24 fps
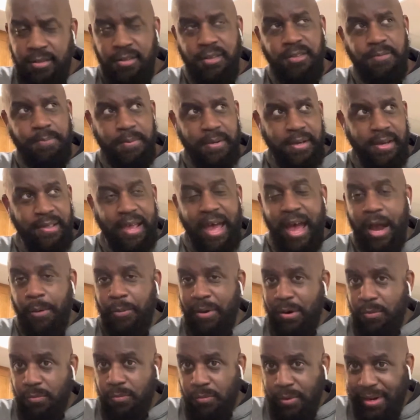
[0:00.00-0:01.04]
it's because I
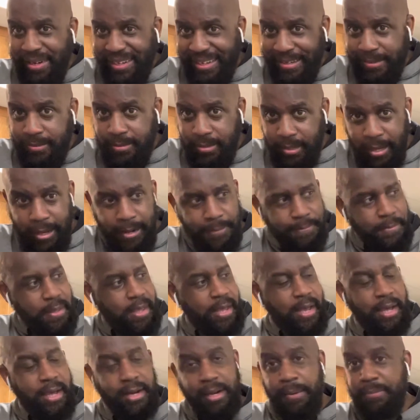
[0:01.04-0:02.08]
went running today
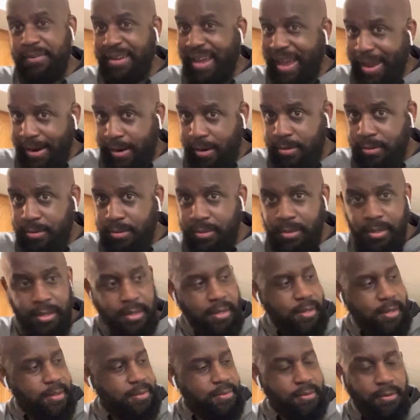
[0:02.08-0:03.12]
and I'm tired,
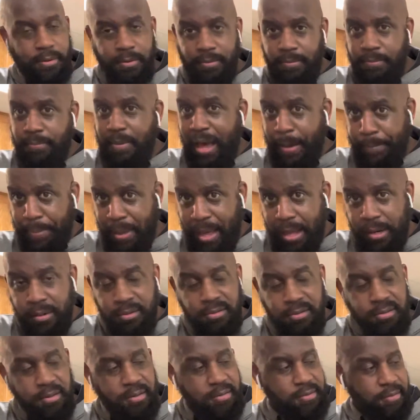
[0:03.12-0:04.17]
so my
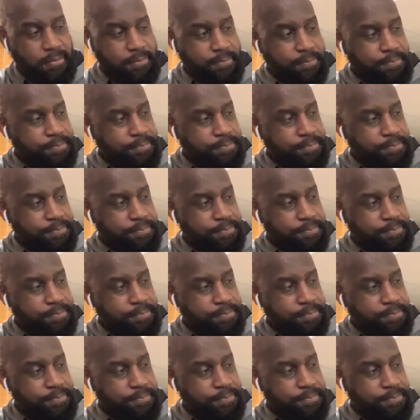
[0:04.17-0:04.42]
apologies.